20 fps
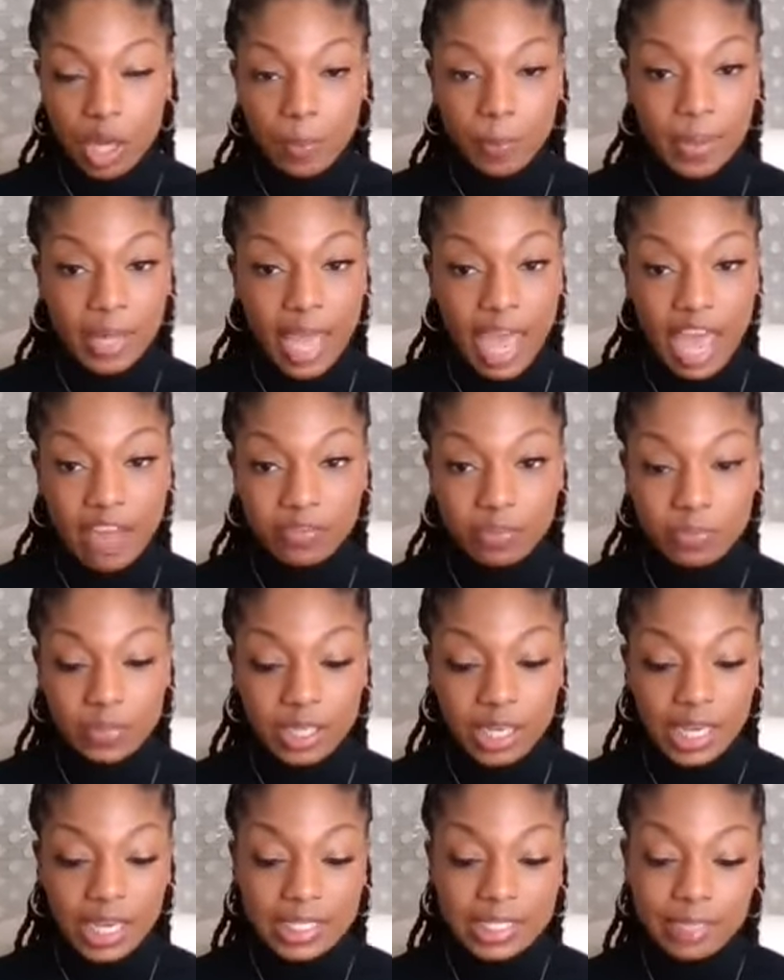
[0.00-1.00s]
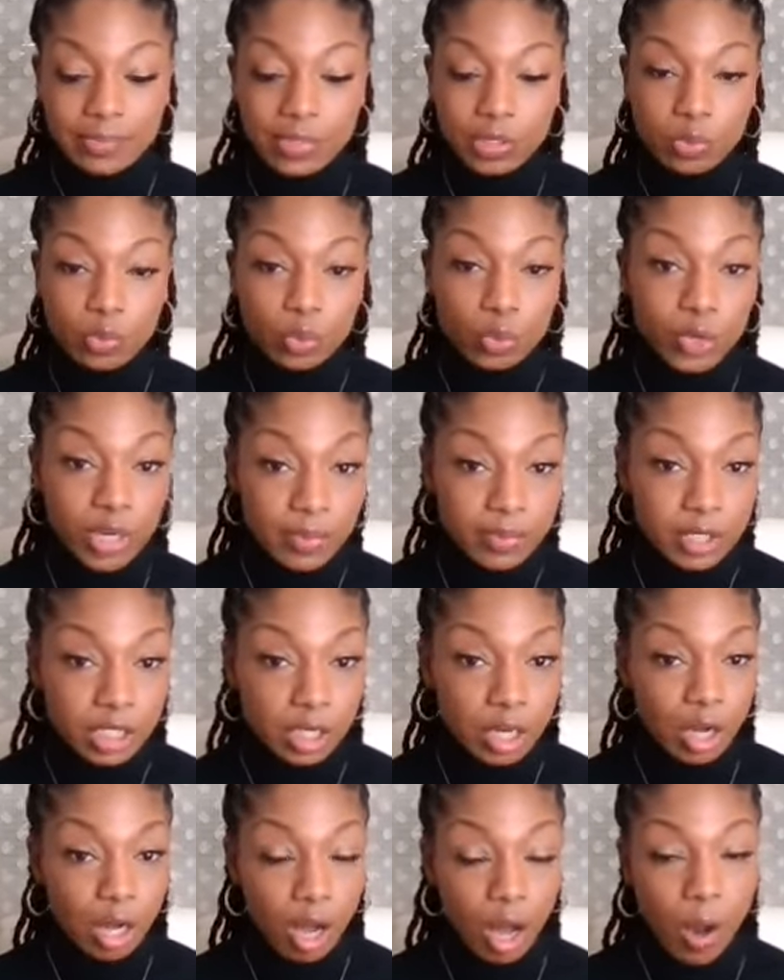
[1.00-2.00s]
But heaven began to be ripped
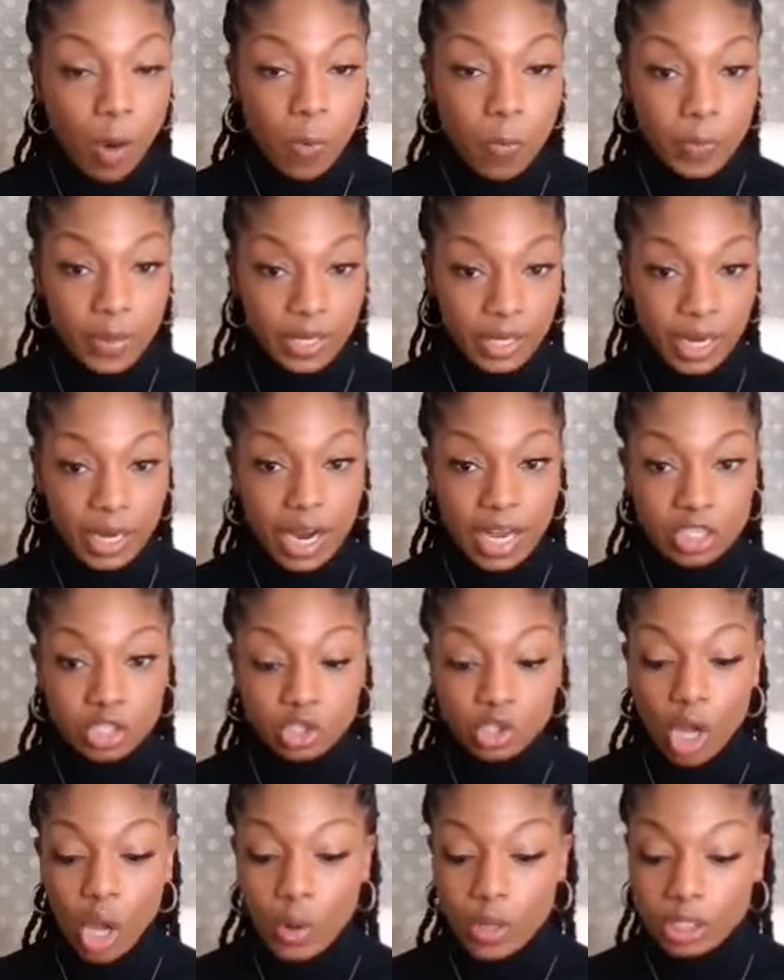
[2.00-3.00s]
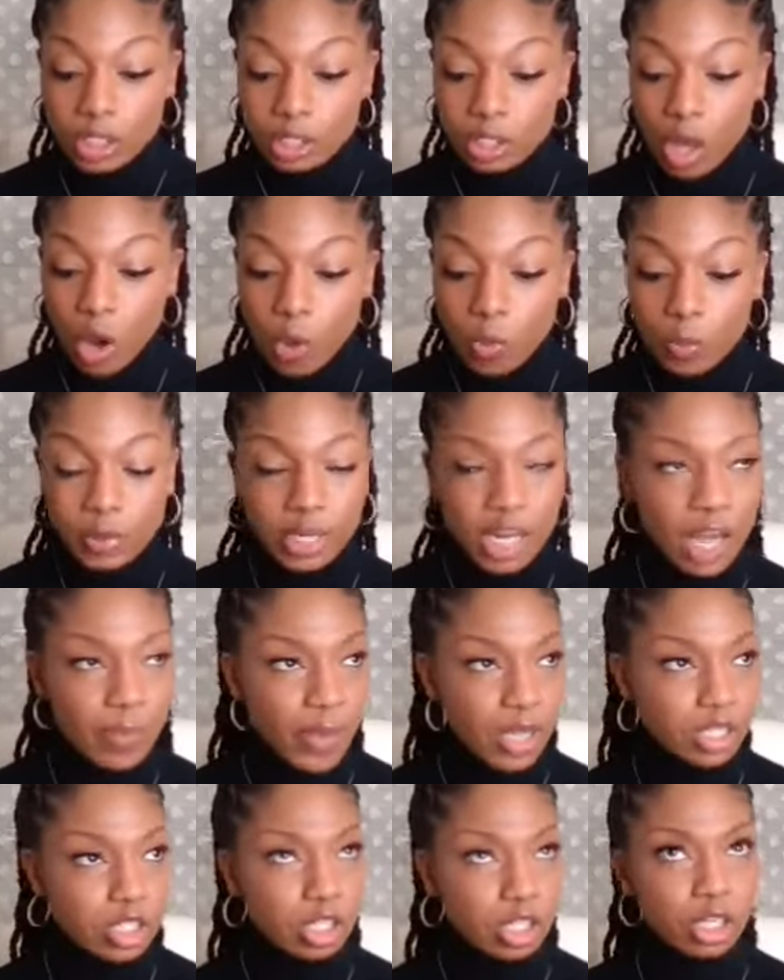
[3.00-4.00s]
open, and I saw it just open up.
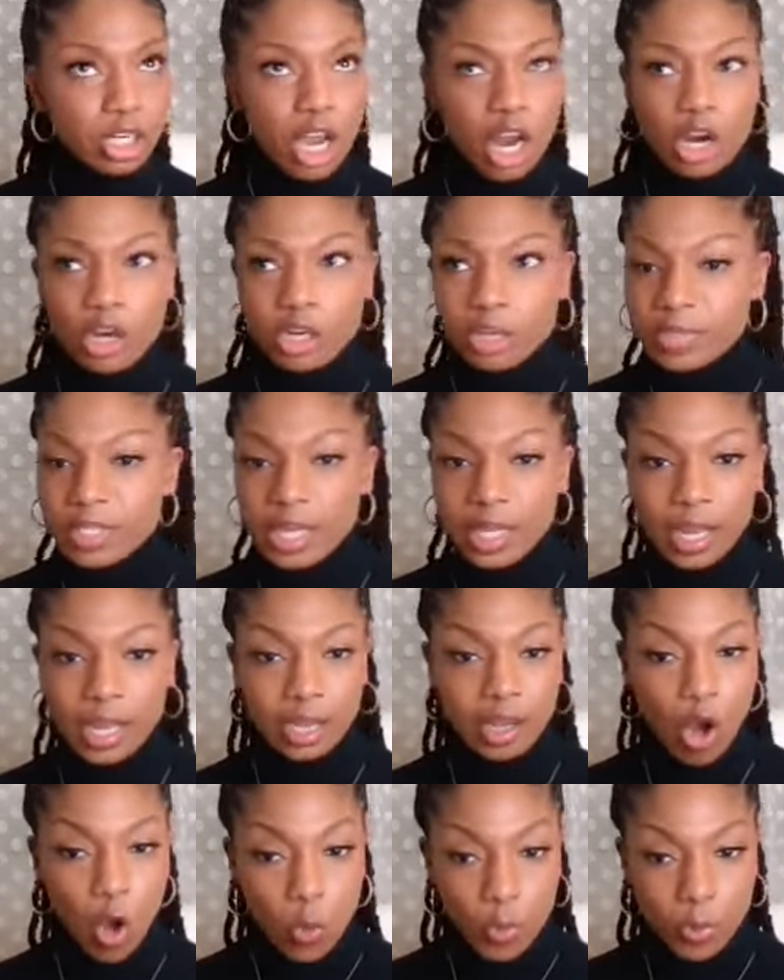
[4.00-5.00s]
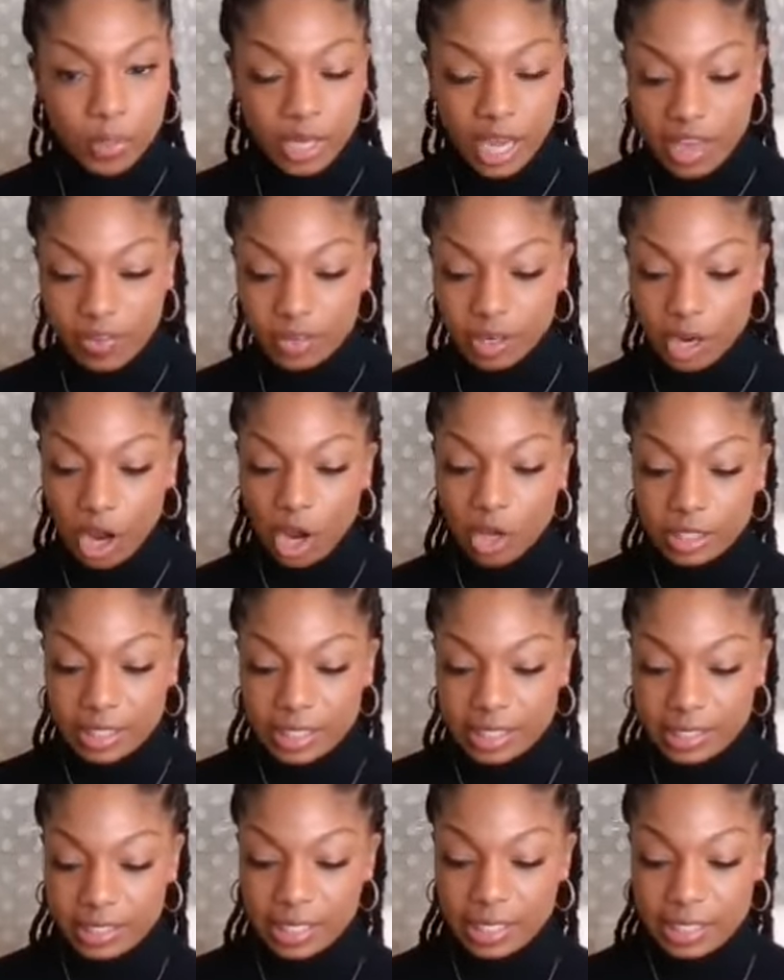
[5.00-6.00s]
I heard him say, like, open heaven, all of
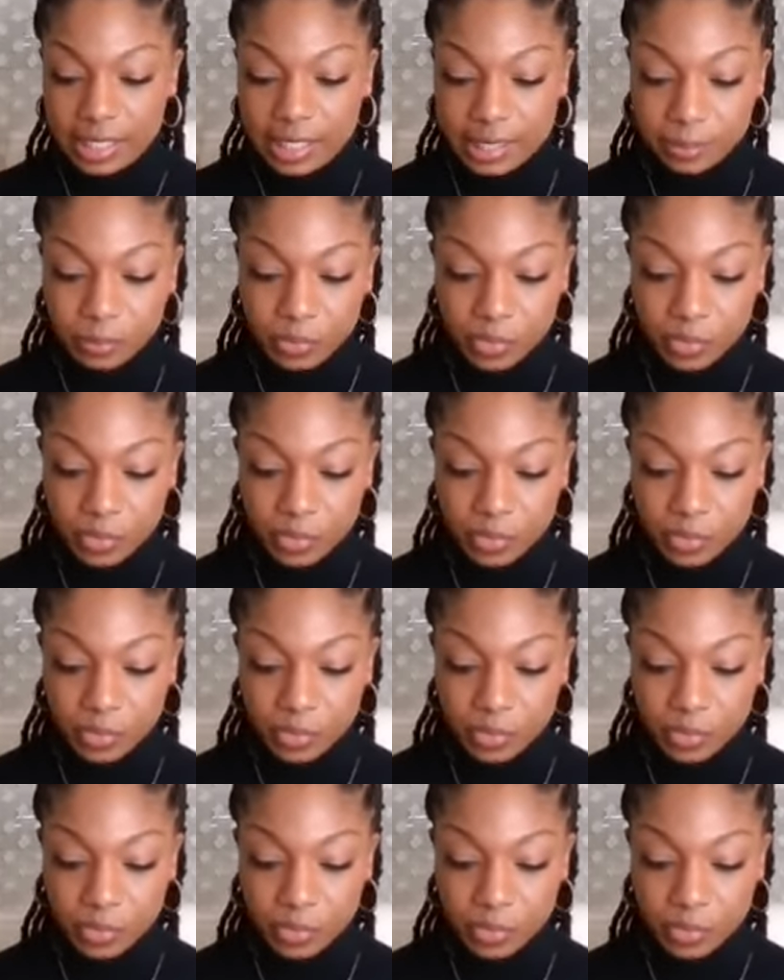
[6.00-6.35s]
these things.